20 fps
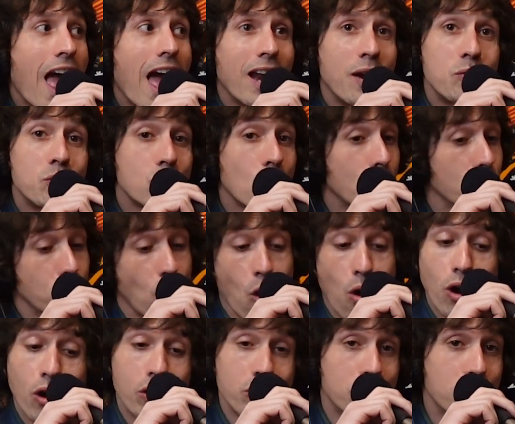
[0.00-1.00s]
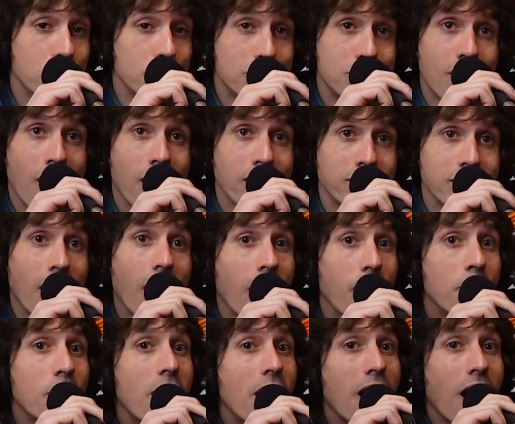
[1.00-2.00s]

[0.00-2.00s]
And he was like, "Yo, I'll hook you guys up.